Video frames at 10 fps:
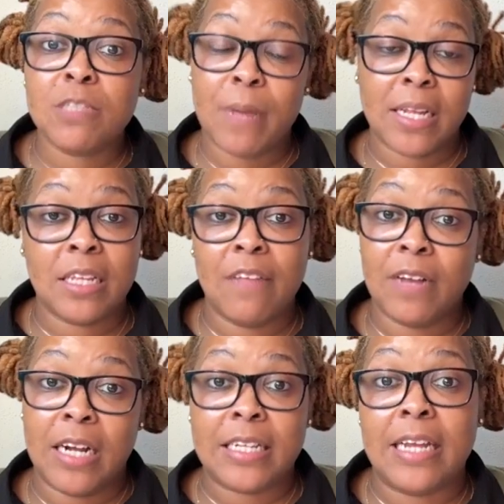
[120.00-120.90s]
respect that they
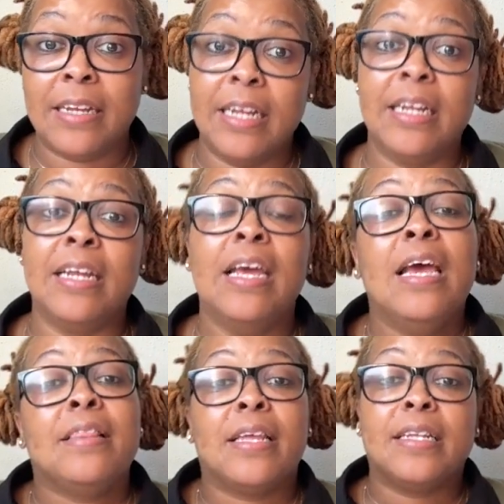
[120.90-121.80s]
felt like they needed,
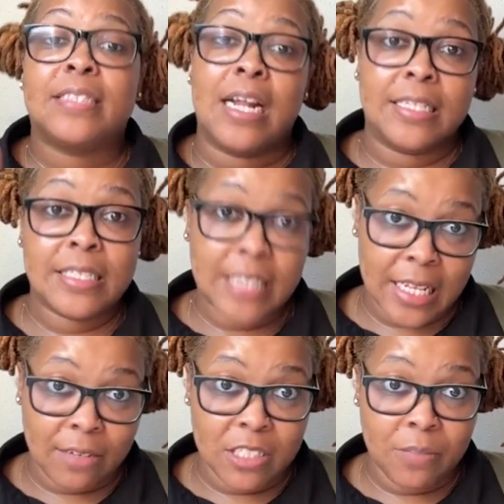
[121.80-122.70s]
they decided to
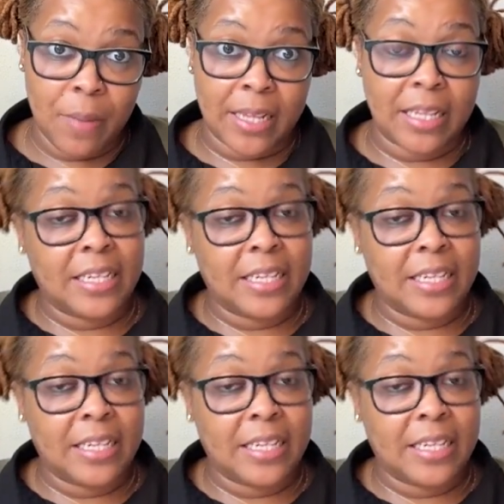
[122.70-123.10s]
take the respect.